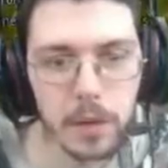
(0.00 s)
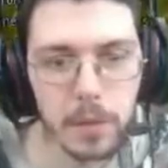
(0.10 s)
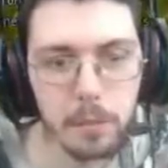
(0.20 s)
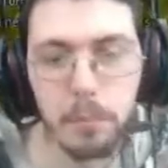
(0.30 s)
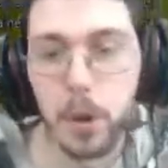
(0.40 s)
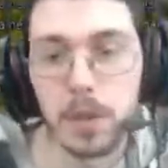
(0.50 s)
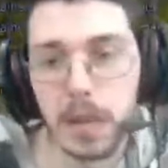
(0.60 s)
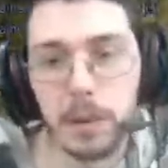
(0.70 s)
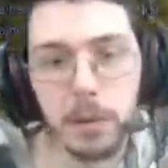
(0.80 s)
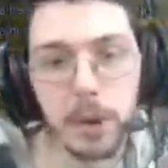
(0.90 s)
most
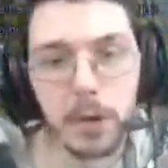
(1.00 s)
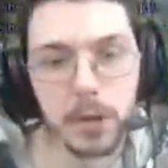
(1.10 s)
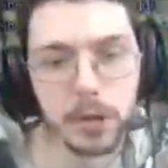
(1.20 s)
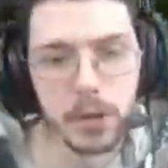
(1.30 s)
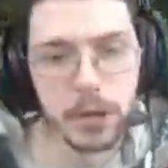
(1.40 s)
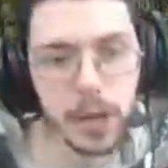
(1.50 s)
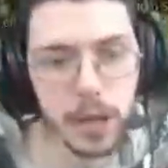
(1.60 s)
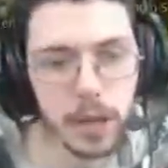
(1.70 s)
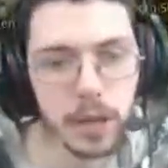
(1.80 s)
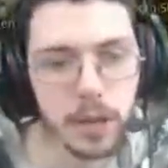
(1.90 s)
MMOs are just like,
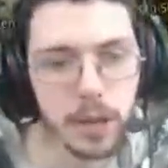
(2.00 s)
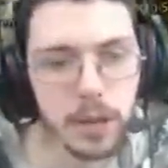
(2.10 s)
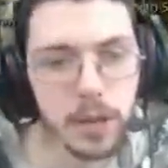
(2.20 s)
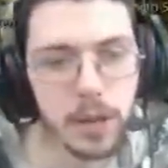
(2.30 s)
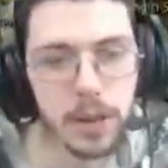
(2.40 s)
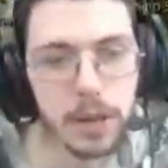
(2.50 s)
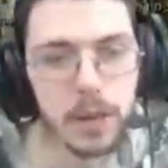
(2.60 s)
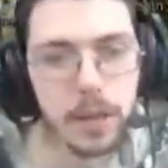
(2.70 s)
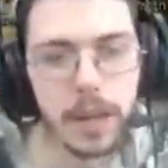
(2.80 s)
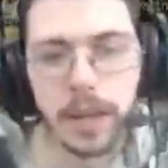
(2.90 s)

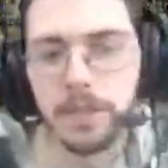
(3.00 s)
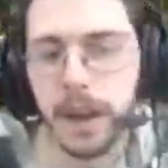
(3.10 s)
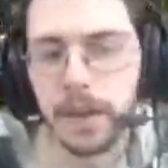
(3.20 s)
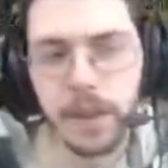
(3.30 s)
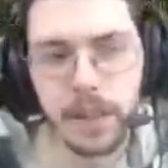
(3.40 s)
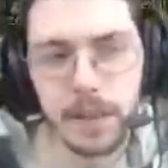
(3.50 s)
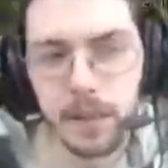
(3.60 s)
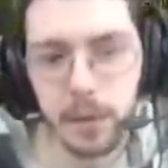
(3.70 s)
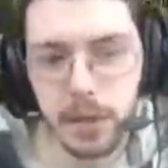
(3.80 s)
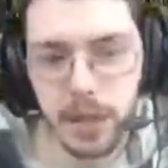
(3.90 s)
like in Final Fantasy
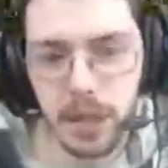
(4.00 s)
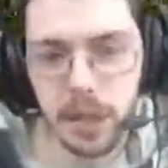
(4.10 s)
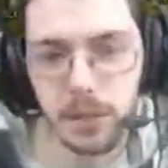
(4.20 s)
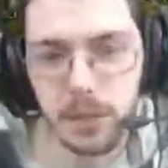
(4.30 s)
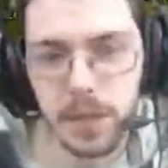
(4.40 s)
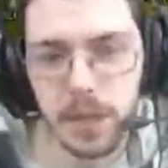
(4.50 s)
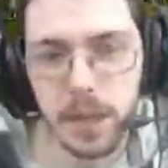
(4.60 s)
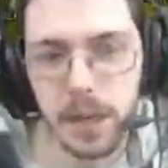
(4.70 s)
XIV, if you've seen it on the